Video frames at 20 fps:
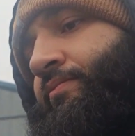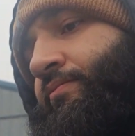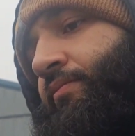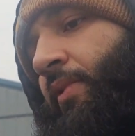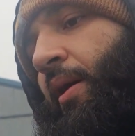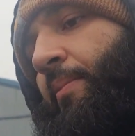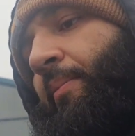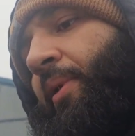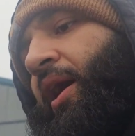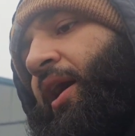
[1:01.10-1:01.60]

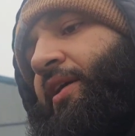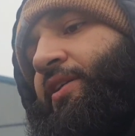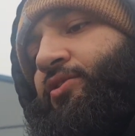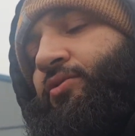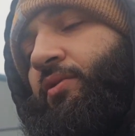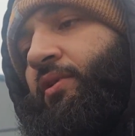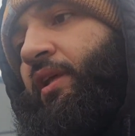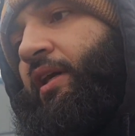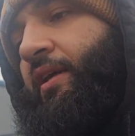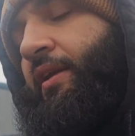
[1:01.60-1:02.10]
my mind
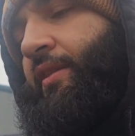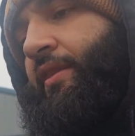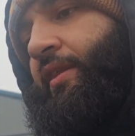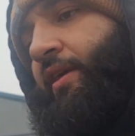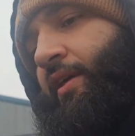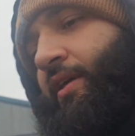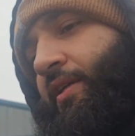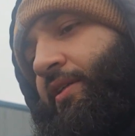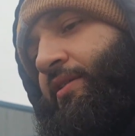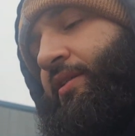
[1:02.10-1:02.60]
to a lot of
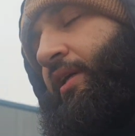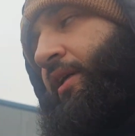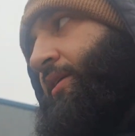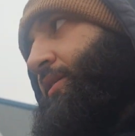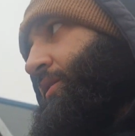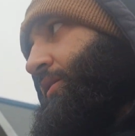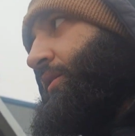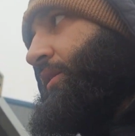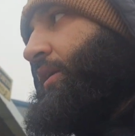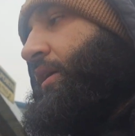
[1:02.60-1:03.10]
things,
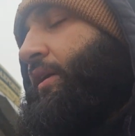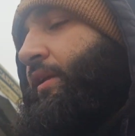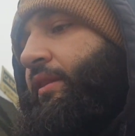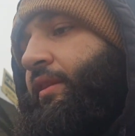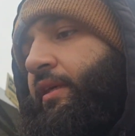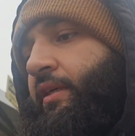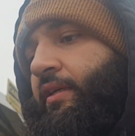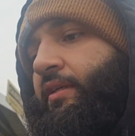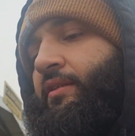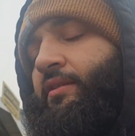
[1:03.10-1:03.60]
eyes to a lot of
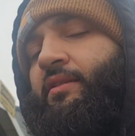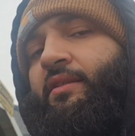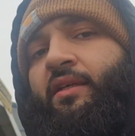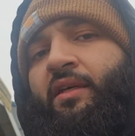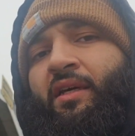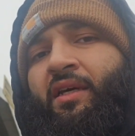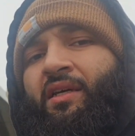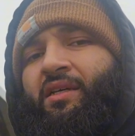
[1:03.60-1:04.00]
things.